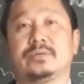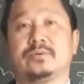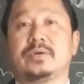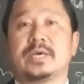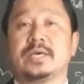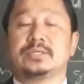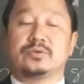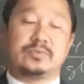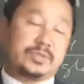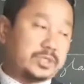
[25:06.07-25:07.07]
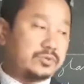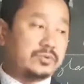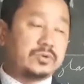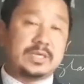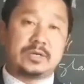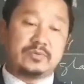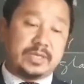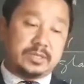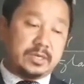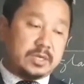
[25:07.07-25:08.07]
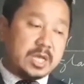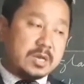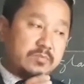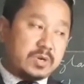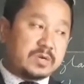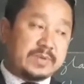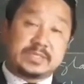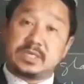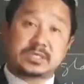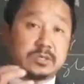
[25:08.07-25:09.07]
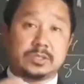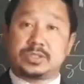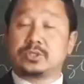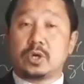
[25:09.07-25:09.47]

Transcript: Okay, so as you know that when the blood vessels constrict,